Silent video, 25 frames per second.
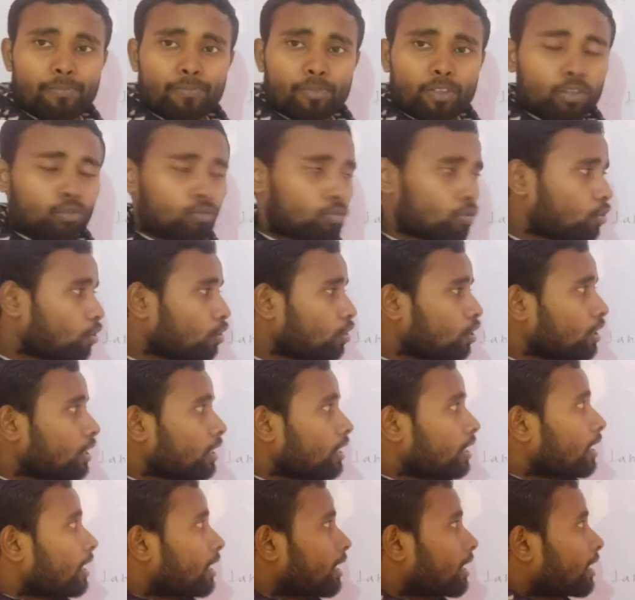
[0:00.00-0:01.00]
So
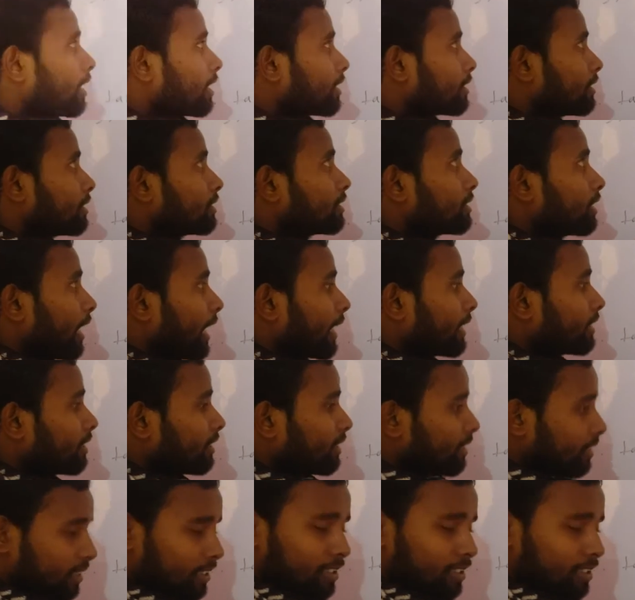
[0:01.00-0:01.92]
I think